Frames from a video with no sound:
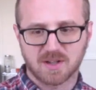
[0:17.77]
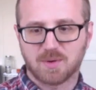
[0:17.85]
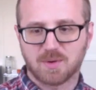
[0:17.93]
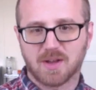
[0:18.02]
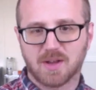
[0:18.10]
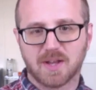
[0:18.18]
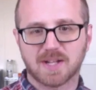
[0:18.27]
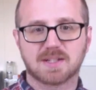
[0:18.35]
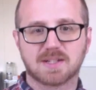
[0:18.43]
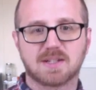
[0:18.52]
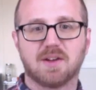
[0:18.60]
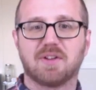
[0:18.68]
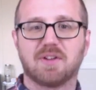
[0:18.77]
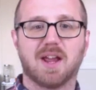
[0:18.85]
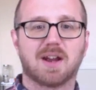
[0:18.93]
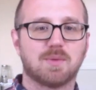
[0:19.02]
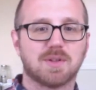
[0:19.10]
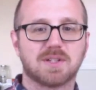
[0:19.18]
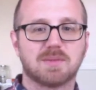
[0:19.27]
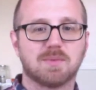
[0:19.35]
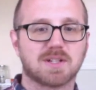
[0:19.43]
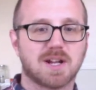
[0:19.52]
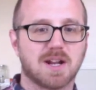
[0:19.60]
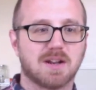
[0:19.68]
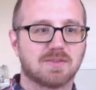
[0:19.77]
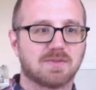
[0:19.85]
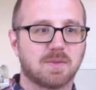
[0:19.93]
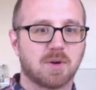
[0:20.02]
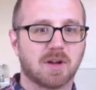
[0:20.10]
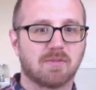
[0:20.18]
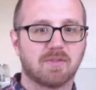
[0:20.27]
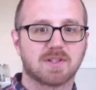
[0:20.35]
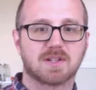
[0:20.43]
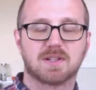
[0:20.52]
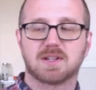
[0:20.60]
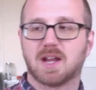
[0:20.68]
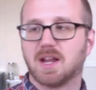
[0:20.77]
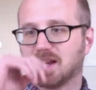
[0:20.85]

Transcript: well. That's tough. And I went to McDonald's for breakfast because I,